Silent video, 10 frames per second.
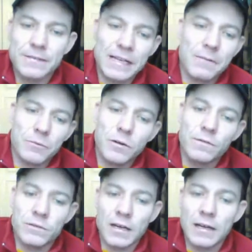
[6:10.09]
Then it
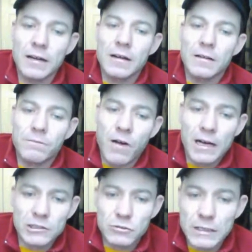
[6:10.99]
moved to
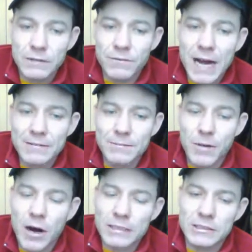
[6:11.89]
Fox 25 in
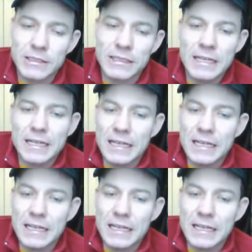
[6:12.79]
Boston.